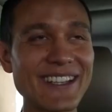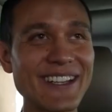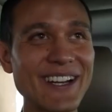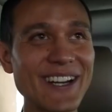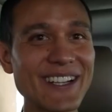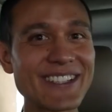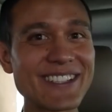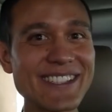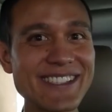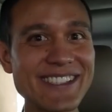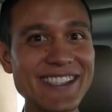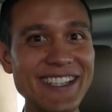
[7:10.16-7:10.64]
The
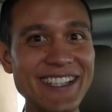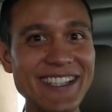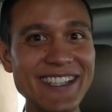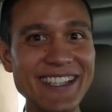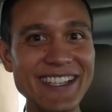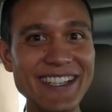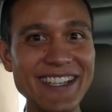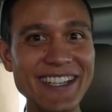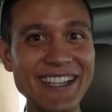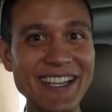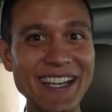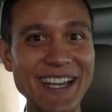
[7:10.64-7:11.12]
doctor said
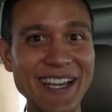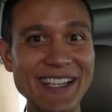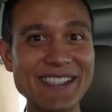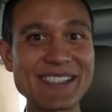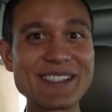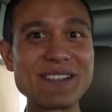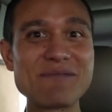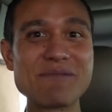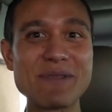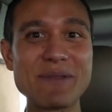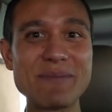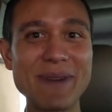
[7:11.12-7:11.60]
he
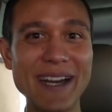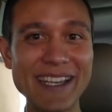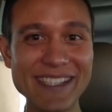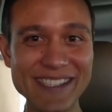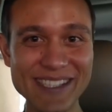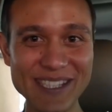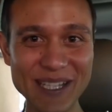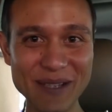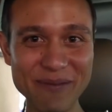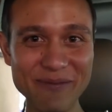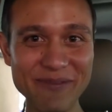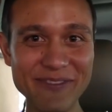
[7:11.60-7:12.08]
has some of my
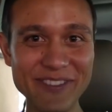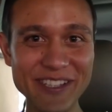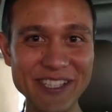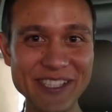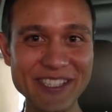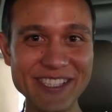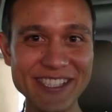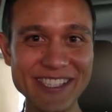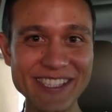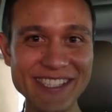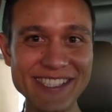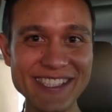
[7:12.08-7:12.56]
same
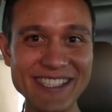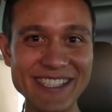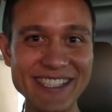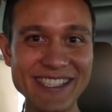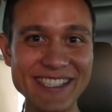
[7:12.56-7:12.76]
features.